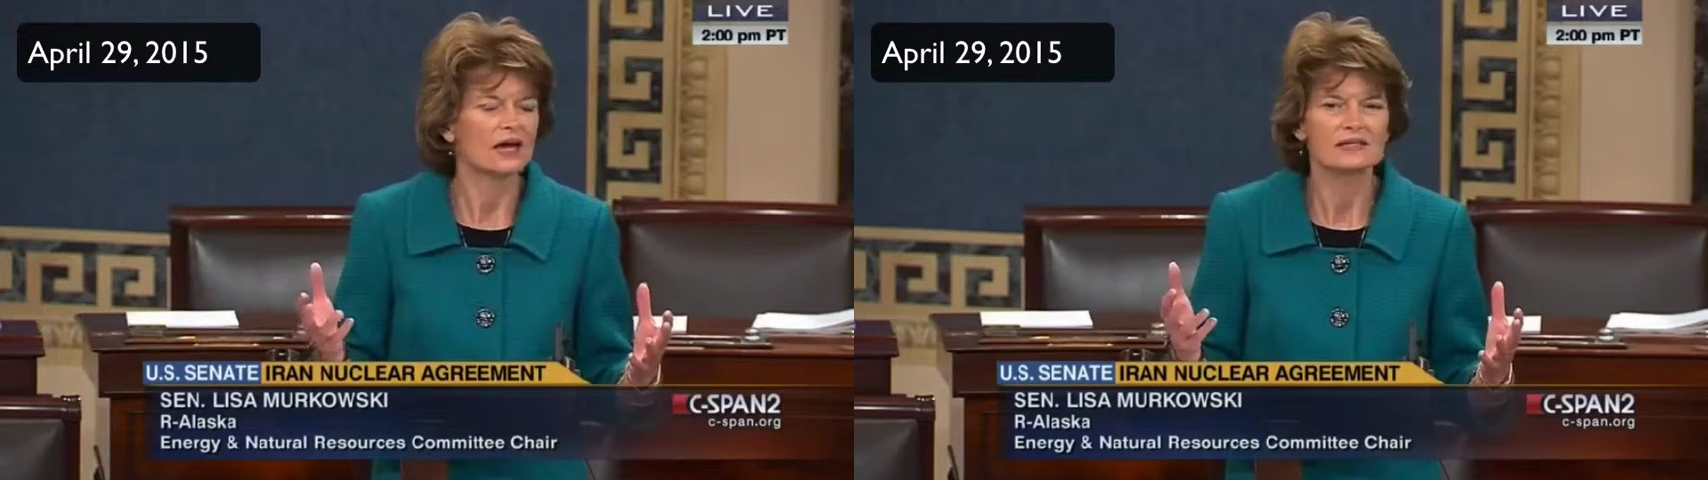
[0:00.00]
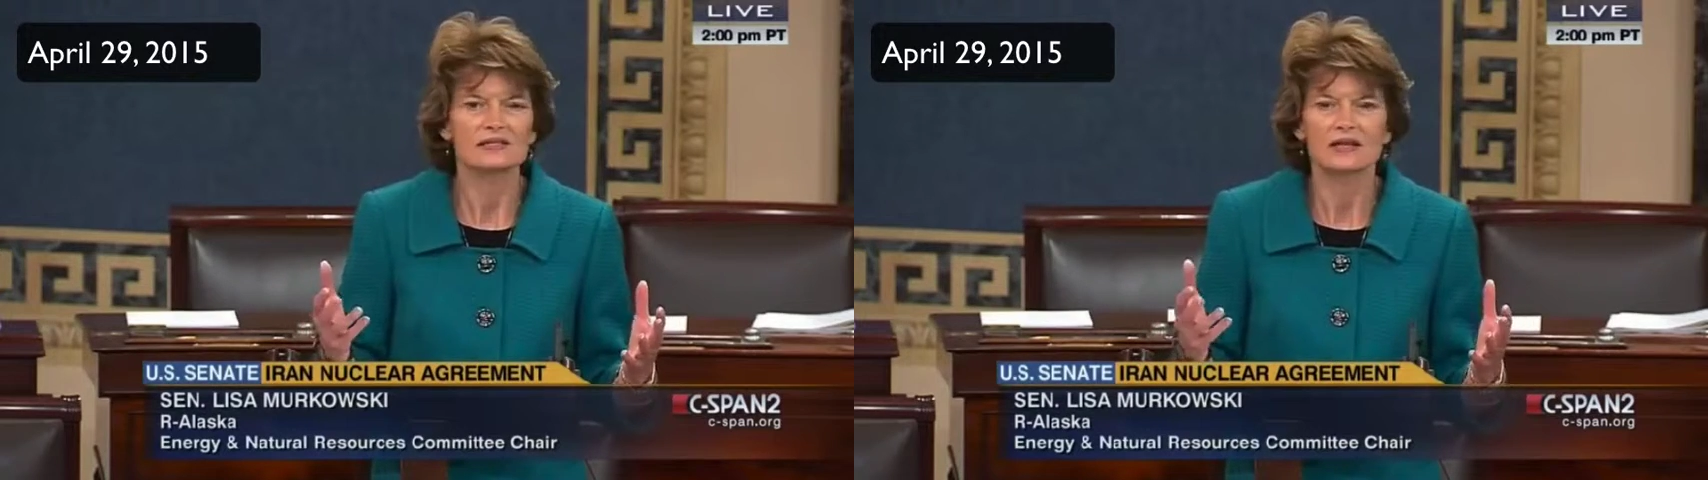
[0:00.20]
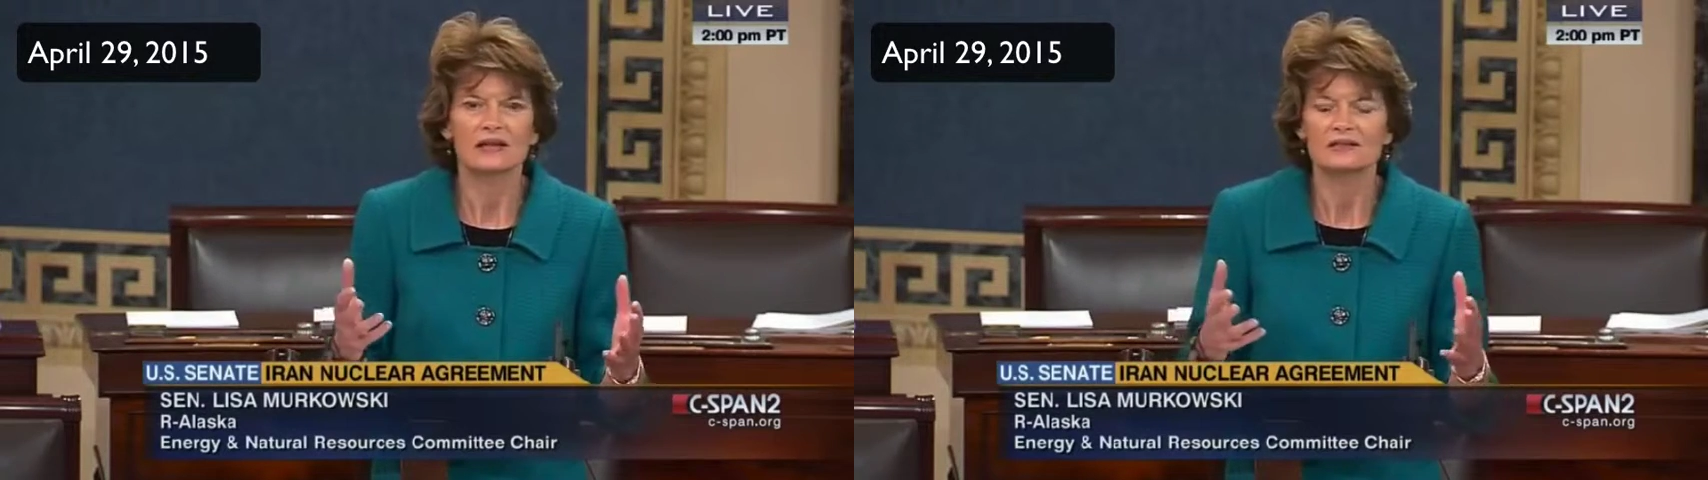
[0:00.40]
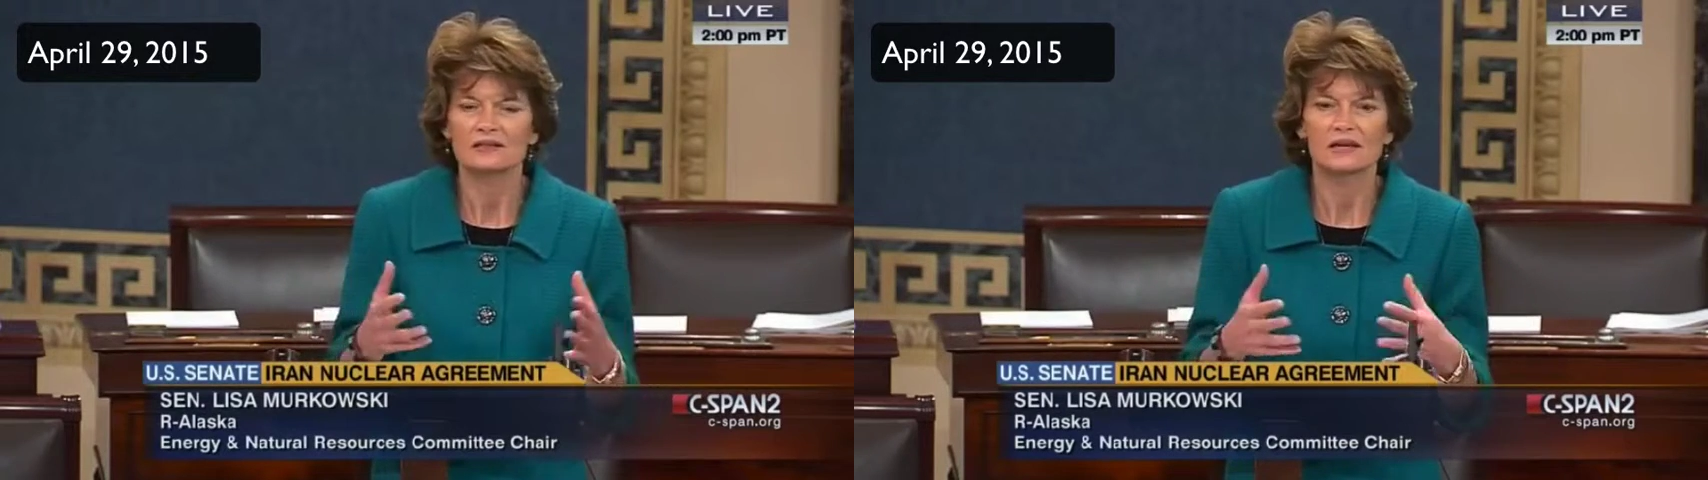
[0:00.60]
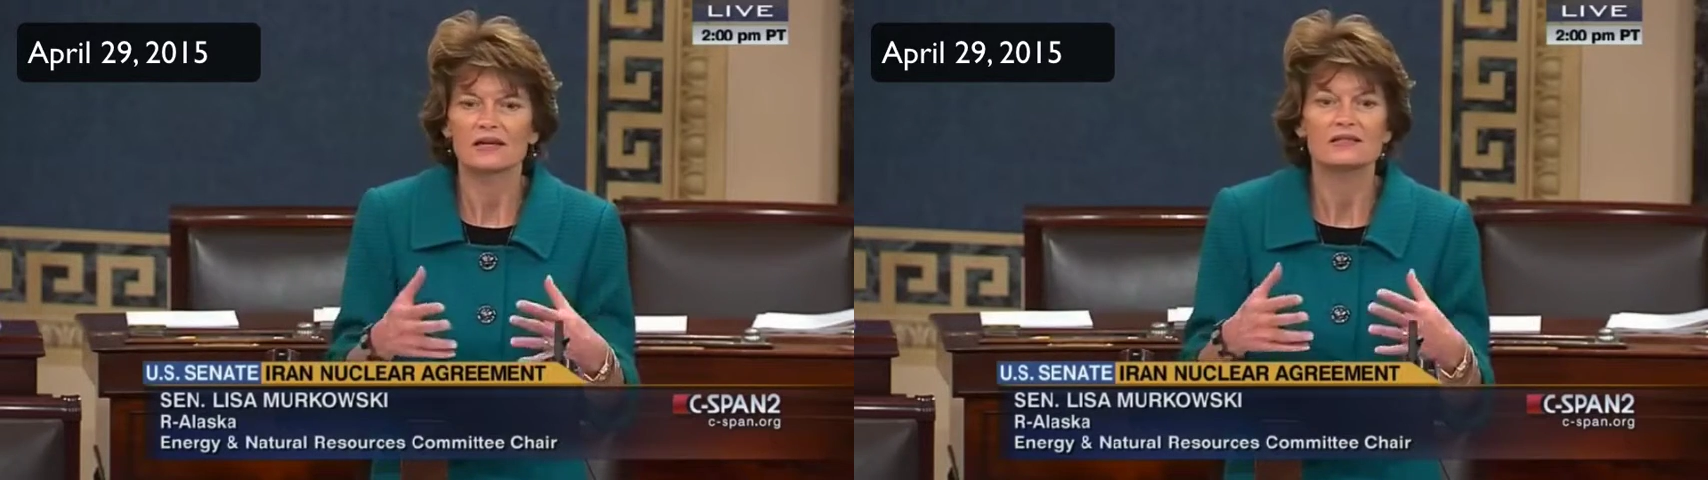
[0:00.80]
as
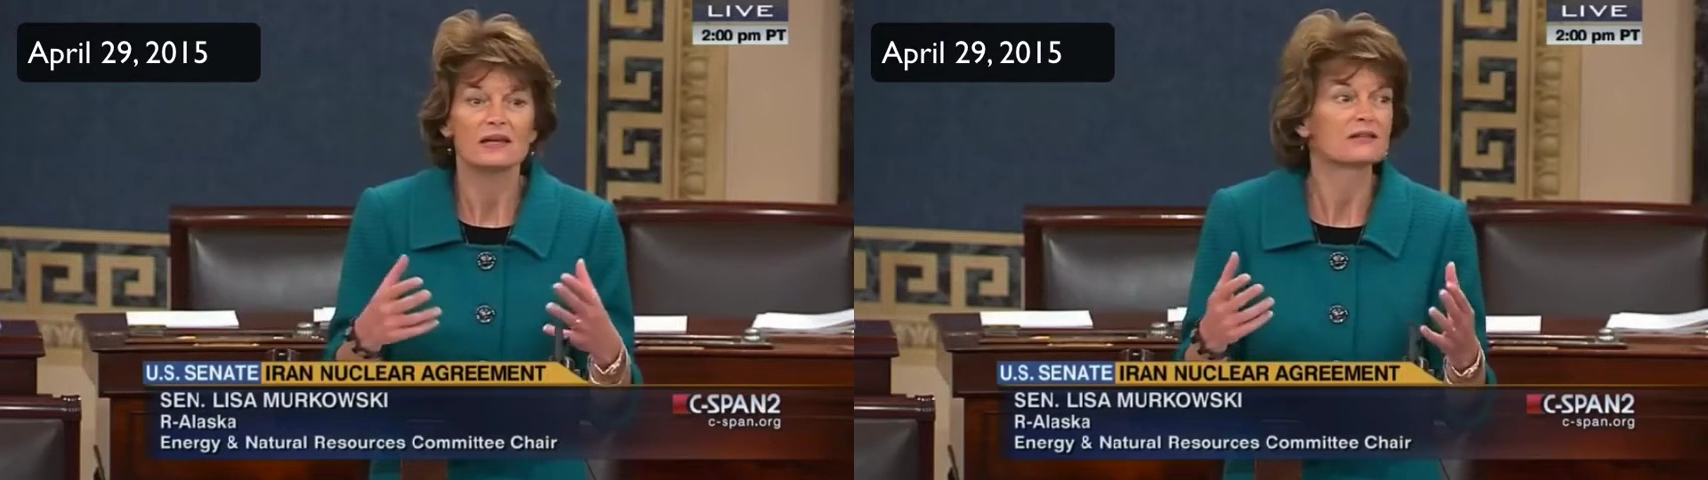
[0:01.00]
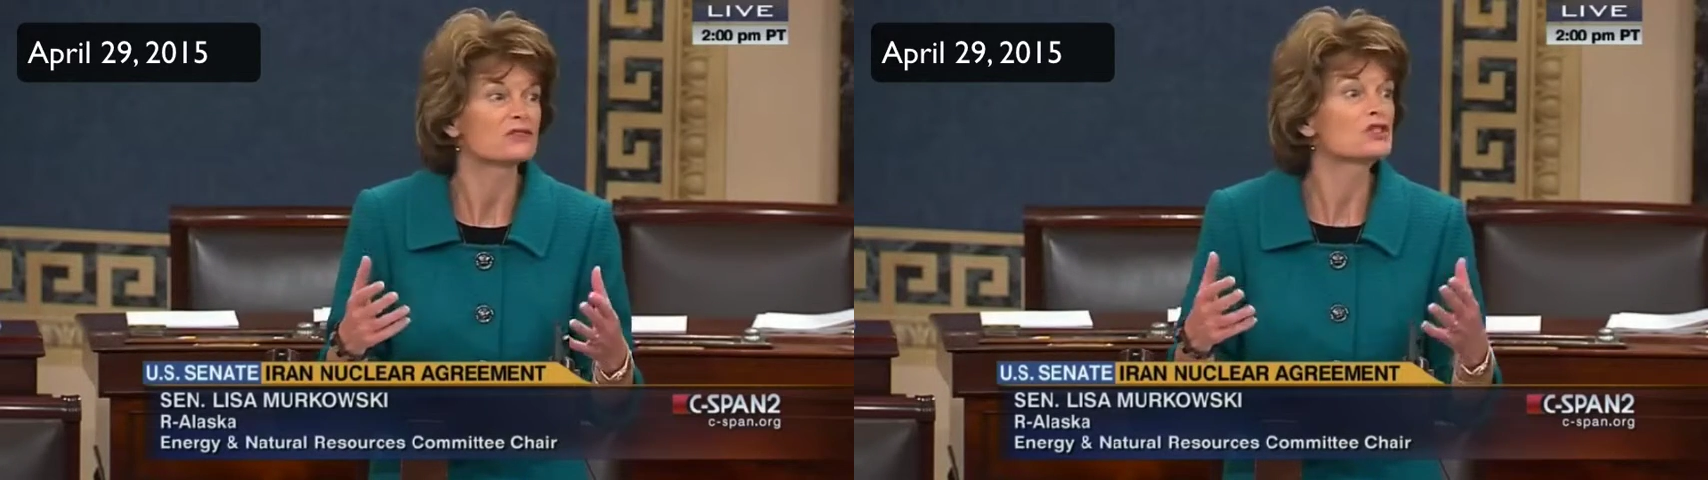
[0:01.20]
that, as that